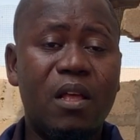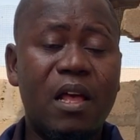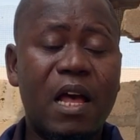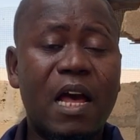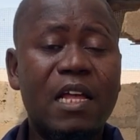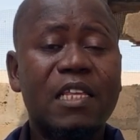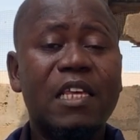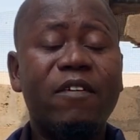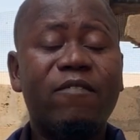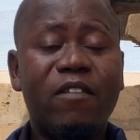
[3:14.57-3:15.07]

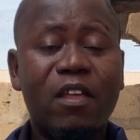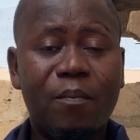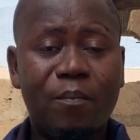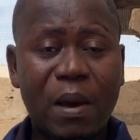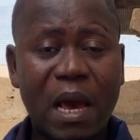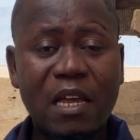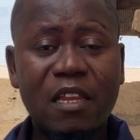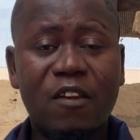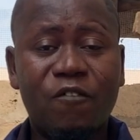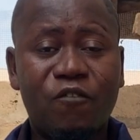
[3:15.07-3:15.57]
And if they
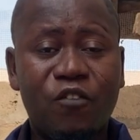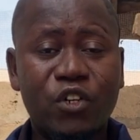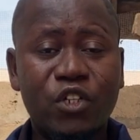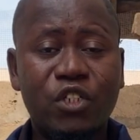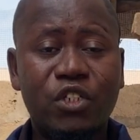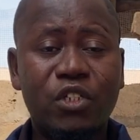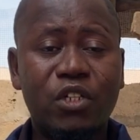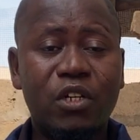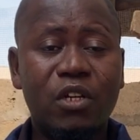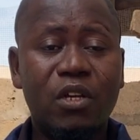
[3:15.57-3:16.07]
buy the
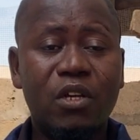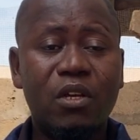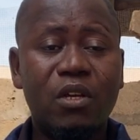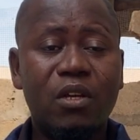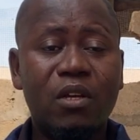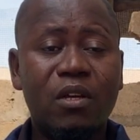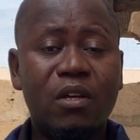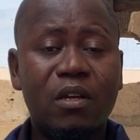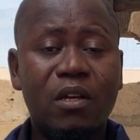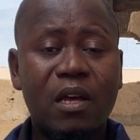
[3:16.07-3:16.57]
fish,
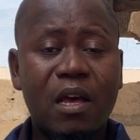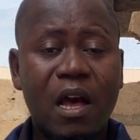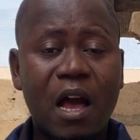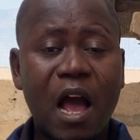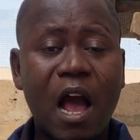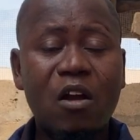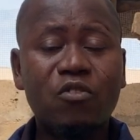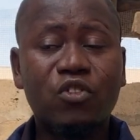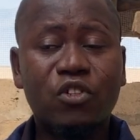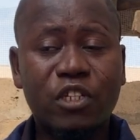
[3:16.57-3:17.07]

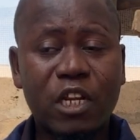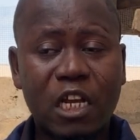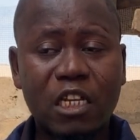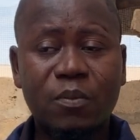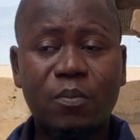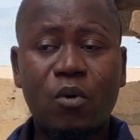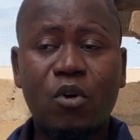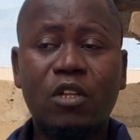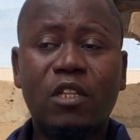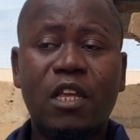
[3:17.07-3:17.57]
how to
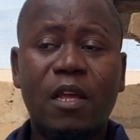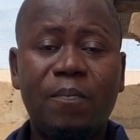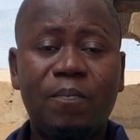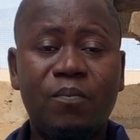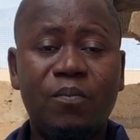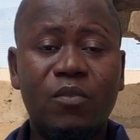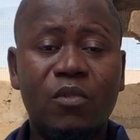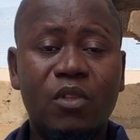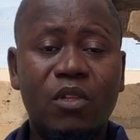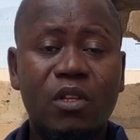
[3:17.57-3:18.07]
transport them?
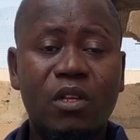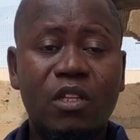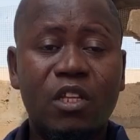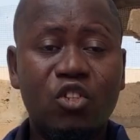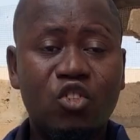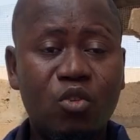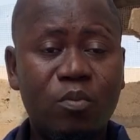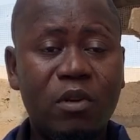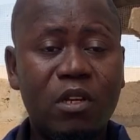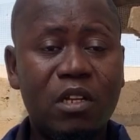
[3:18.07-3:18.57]
There
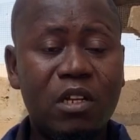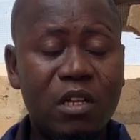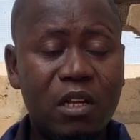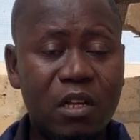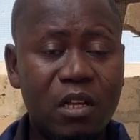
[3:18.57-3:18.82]
should be